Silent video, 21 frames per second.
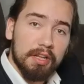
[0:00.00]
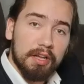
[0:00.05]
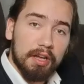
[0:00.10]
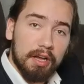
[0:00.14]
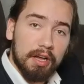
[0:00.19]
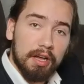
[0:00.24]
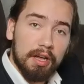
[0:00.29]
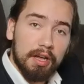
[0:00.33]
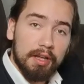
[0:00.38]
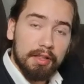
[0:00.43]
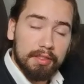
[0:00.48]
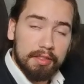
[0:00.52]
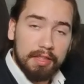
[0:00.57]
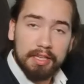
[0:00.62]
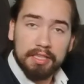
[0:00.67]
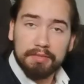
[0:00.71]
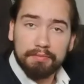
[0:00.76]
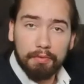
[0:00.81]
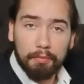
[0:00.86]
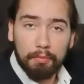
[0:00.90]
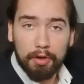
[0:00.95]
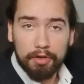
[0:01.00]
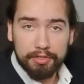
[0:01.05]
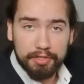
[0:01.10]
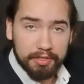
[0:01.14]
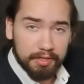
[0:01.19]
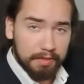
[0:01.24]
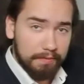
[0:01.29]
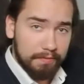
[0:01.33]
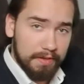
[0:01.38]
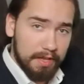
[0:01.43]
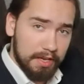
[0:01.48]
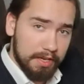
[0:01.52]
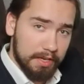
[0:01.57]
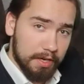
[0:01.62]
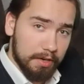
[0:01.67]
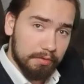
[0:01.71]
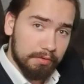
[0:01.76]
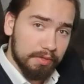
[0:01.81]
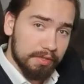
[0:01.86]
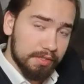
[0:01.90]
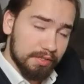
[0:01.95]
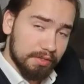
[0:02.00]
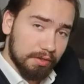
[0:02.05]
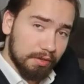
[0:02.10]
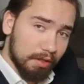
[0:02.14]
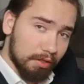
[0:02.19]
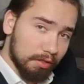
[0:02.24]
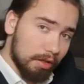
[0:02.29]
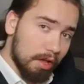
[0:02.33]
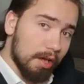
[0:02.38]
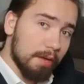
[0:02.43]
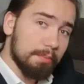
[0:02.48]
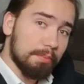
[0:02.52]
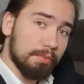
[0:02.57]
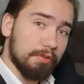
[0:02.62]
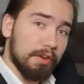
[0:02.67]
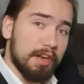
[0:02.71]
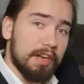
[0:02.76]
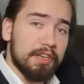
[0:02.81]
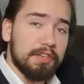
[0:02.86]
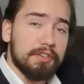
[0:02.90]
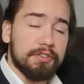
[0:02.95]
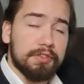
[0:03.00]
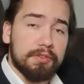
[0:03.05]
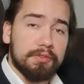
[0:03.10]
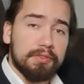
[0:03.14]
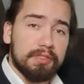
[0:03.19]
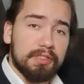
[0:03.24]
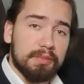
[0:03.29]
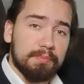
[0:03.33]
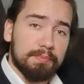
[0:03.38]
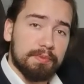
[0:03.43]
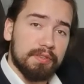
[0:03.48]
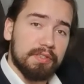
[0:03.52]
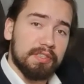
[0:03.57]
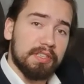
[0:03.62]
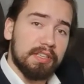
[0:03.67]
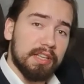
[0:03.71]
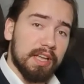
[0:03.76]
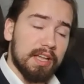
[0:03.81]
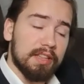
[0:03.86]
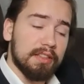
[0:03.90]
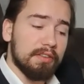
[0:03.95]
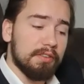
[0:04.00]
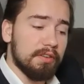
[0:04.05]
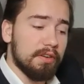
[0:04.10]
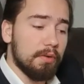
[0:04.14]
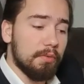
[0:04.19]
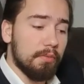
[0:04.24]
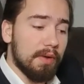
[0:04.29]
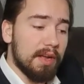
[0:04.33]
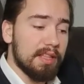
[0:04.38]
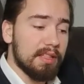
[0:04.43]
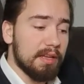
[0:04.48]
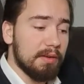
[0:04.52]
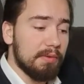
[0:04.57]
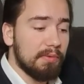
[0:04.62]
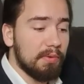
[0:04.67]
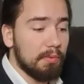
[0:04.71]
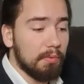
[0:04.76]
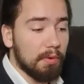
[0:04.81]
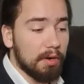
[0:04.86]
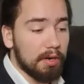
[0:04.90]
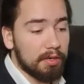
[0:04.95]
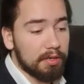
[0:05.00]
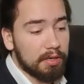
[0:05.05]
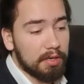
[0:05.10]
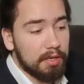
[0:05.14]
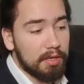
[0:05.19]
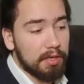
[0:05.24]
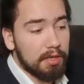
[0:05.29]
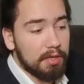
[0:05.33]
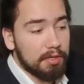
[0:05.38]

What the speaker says: Thanks for watching the video. This took a lot of brain juice to put together in a way that would work.